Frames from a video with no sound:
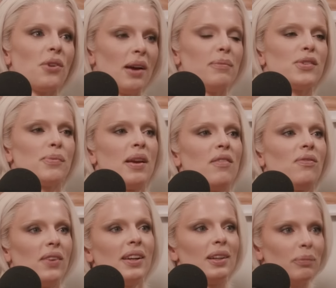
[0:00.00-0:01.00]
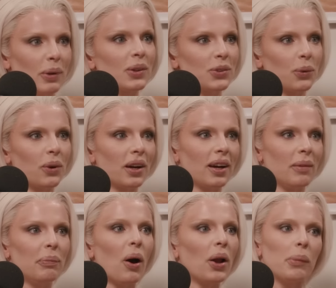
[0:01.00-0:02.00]
up to my freaking book tour sure.
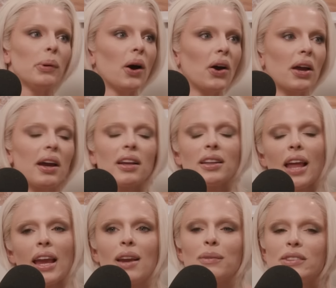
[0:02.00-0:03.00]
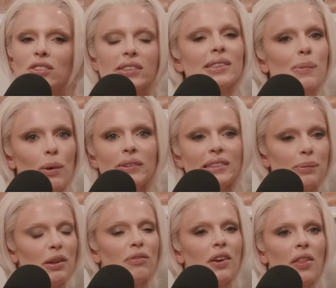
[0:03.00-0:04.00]
and bought a book. Yeah. Like it was just supposed to
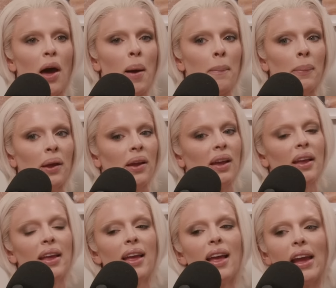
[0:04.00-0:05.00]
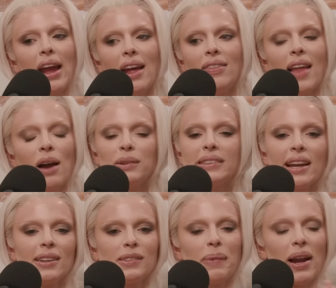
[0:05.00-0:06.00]
be for them. And now it's
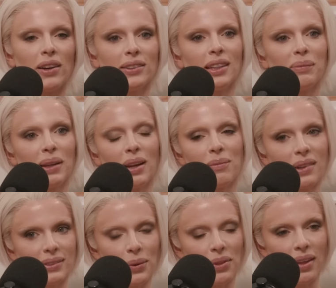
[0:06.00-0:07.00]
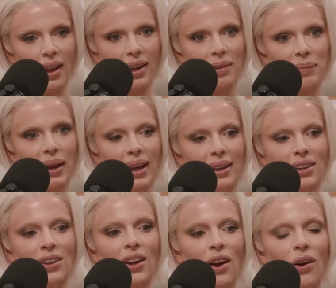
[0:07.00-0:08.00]
kind of spiraled and become this whole thing. But
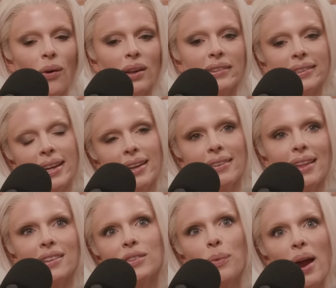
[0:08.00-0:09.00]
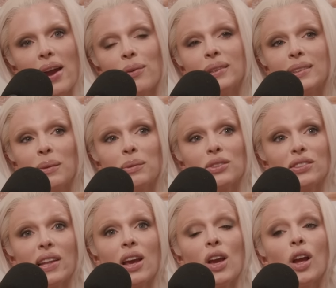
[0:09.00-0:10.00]
you know, it's like that's why I always tell people
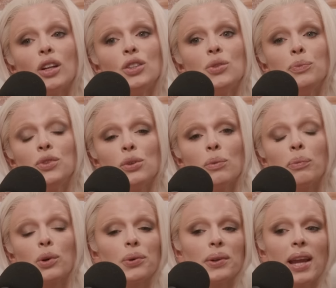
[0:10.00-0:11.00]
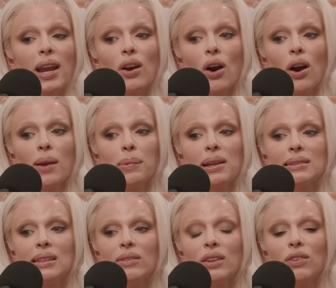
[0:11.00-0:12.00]
just do create art
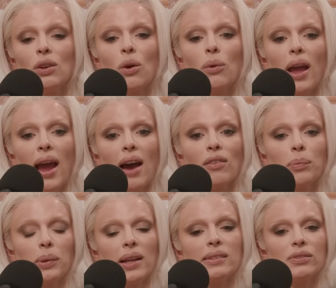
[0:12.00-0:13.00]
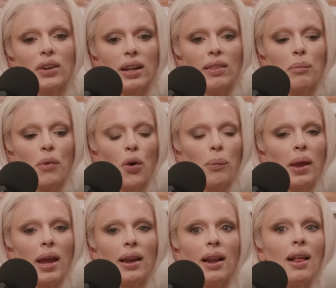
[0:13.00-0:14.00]
because even if you don't have a place right in the
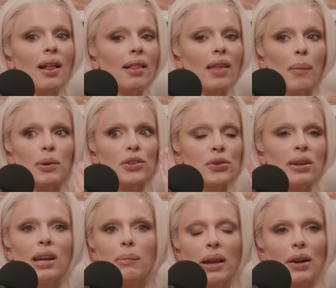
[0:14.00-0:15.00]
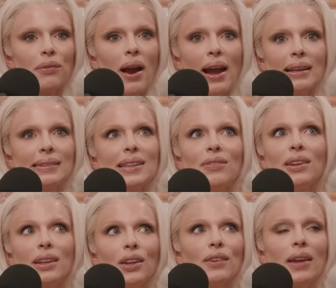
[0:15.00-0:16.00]
moment, the opportunity might arise. Even
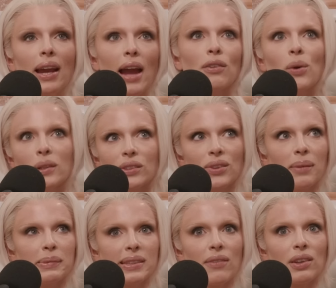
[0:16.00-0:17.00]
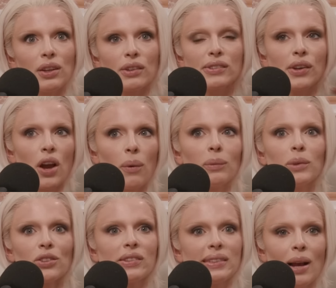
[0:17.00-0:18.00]
year, like I wrote a script seven years ago, and we're
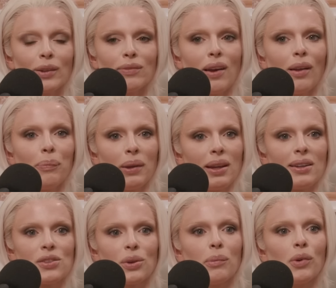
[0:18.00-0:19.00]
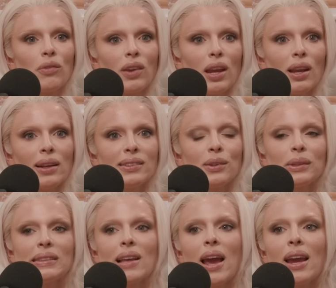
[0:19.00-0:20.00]
just now developing it into a movie. So
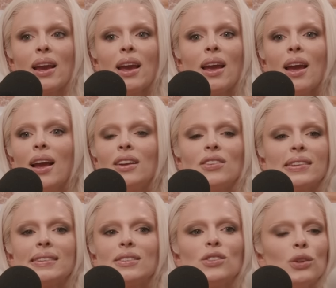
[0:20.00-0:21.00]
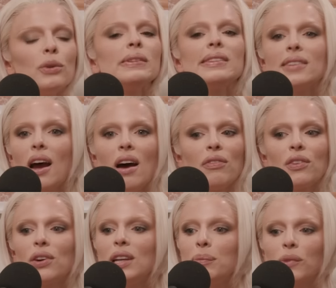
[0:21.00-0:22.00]
it's like just do stuff,
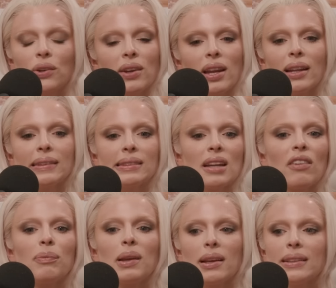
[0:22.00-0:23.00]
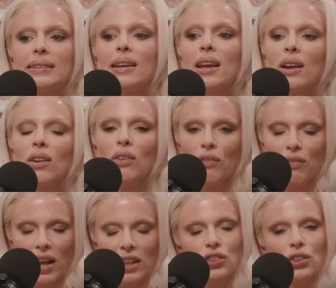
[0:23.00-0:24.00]
keep creating stuff because it'll
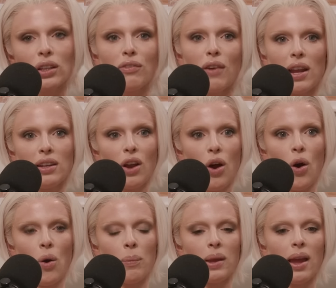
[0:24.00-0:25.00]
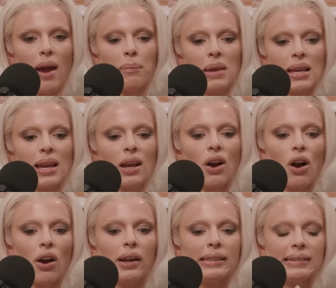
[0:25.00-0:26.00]
eventually find a home. Making
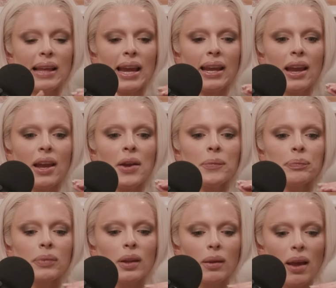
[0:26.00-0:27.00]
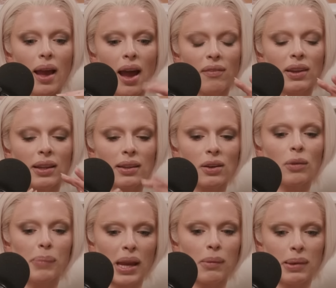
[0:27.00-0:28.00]
art is like having little
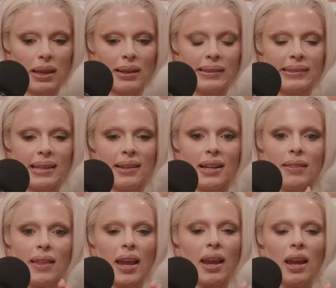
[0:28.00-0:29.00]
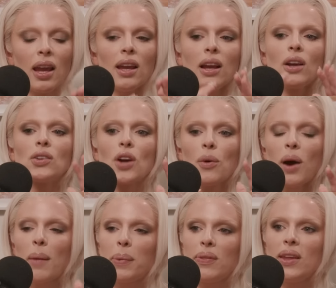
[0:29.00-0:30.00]
babies and then they grow
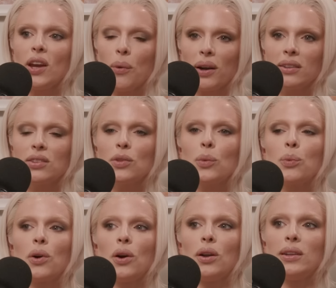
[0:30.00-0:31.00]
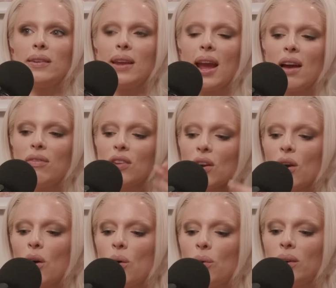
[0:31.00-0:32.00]
up and they go out into the world and they have their
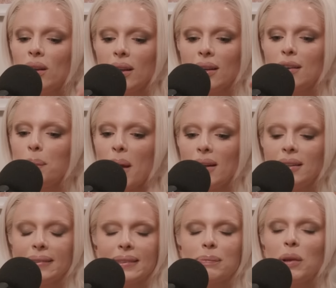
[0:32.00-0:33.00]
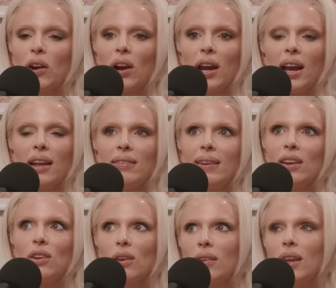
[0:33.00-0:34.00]
own independent spirit and
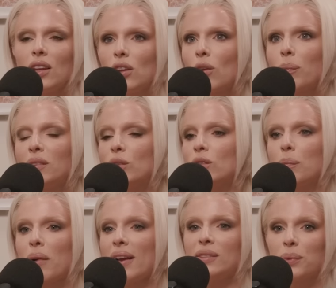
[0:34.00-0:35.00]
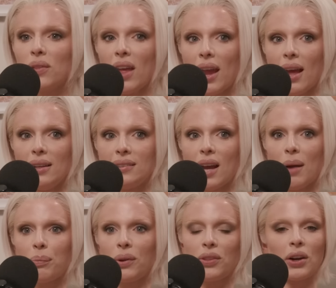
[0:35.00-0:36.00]
they like you'll be so surprised where they end up
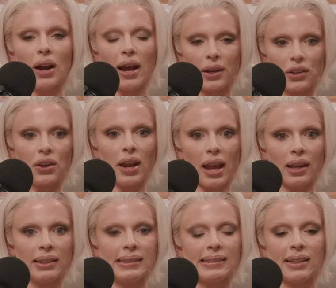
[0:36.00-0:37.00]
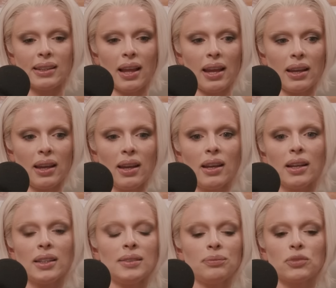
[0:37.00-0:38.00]
when they're out of your hands and like
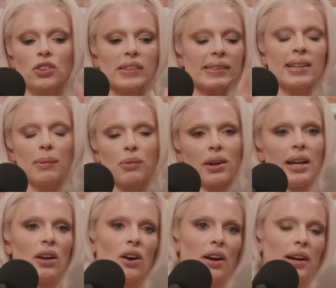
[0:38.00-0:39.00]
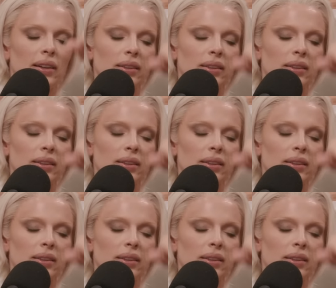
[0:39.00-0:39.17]
just keep creating art.